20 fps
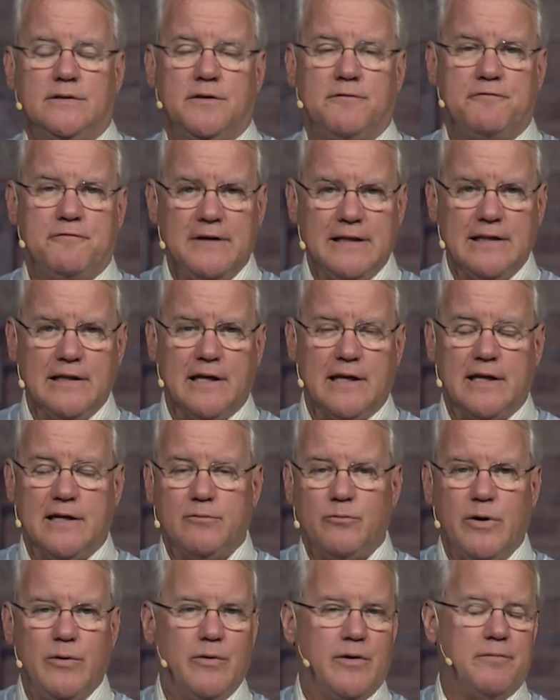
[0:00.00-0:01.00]

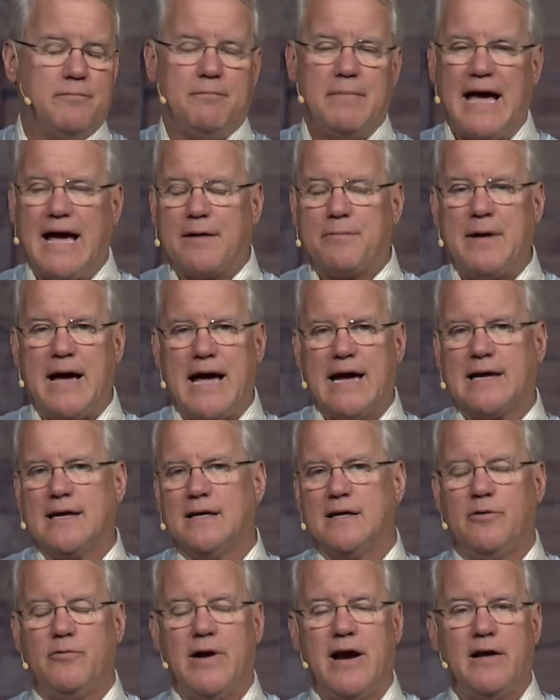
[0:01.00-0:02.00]
Finland. We went
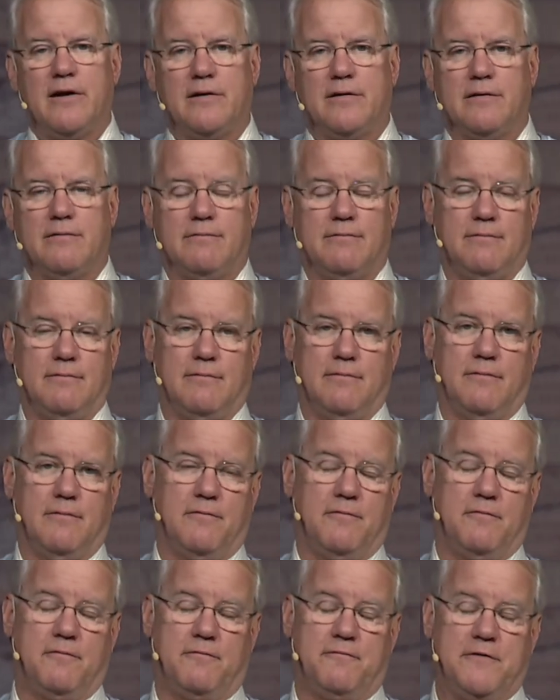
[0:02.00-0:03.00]
backpacking around
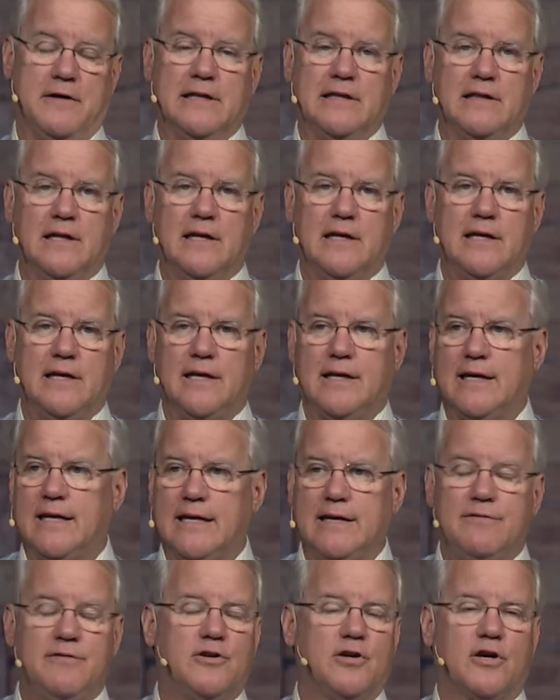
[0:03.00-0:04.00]
Finland and
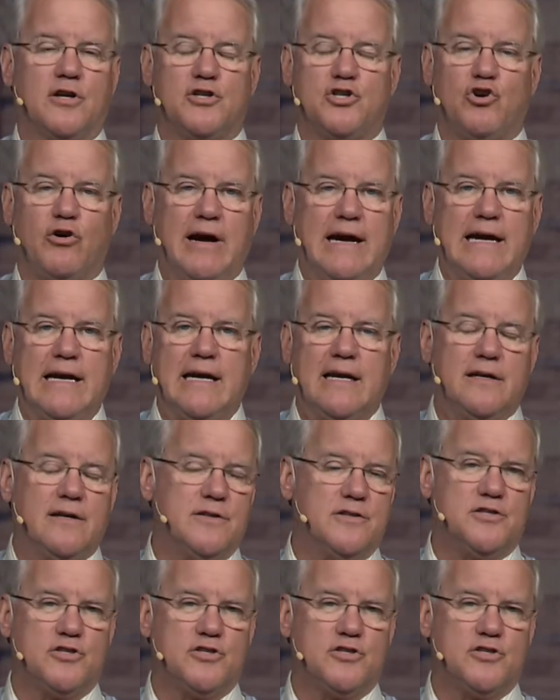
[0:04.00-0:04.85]
even took a train into the